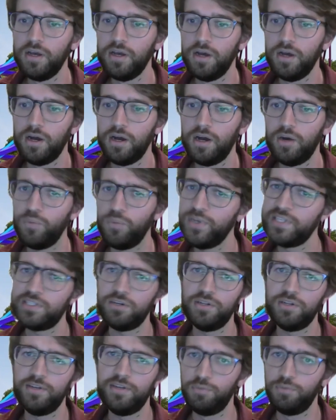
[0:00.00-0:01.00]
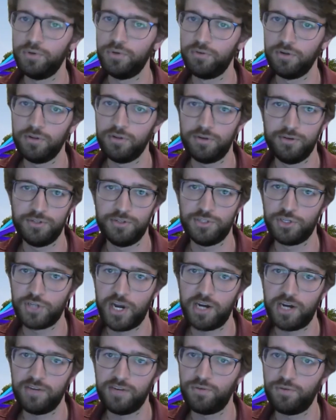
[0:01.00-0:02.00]
Uh, we still love wood roller coaster
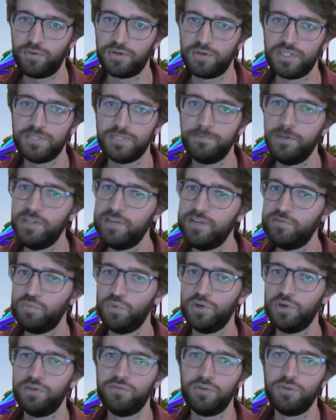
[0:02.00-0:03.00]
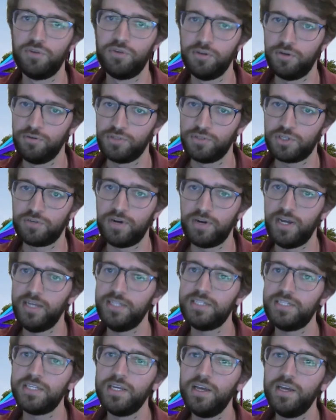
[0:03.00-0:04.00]
track, of course, and we love wooden roller coaster
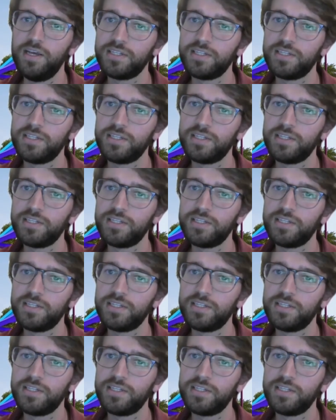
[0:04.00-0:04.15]
rides.